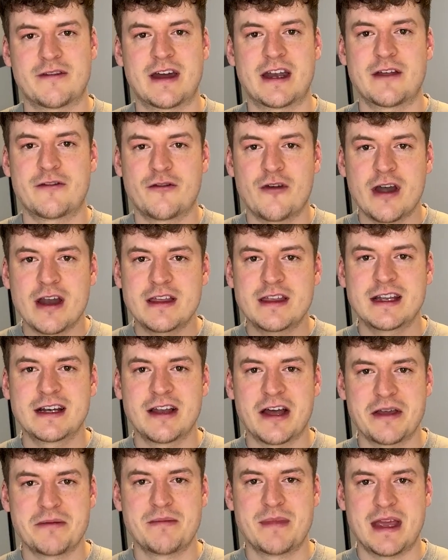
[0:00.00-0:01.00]
And if you're anything
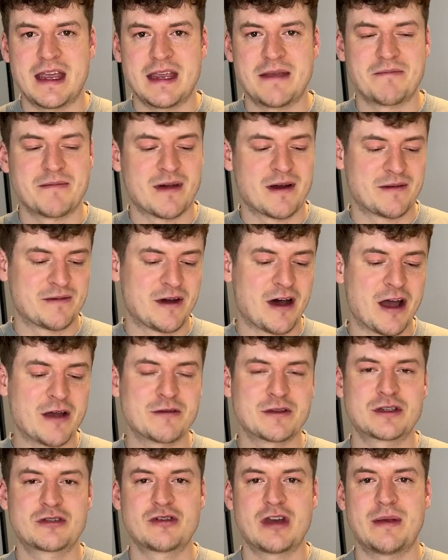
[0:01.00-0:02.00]
like me, I
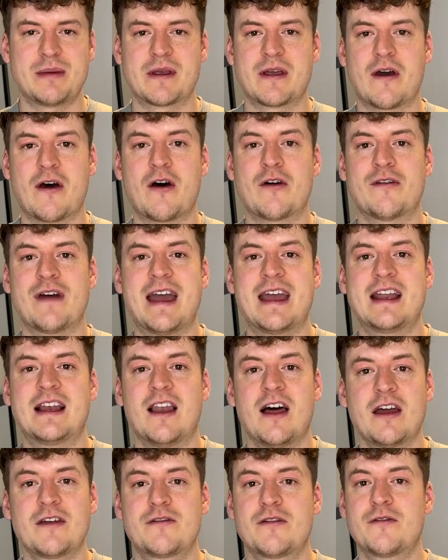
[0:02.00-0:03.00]
was dreaming of a
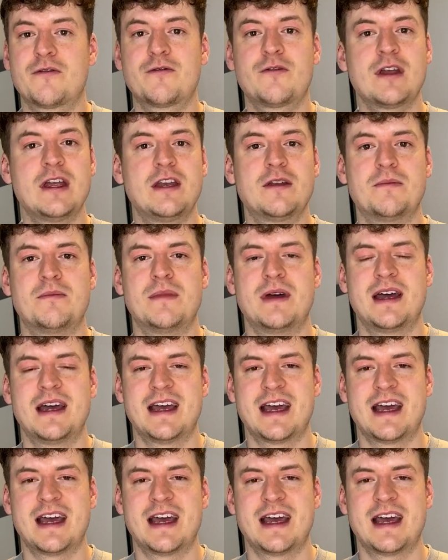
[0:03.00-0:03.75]
life of freedom.